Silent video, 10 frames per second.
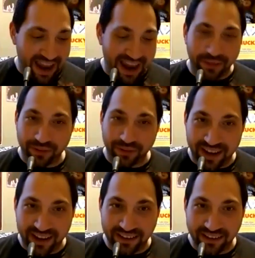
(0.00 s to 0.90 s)

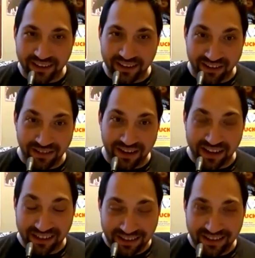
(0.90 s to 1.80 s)
Catherine and Kieran,
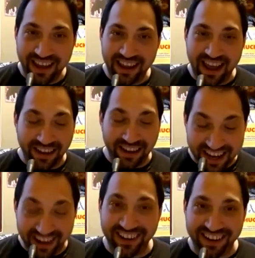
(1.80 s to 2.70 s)

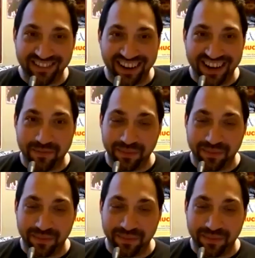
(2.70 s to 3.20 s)
right?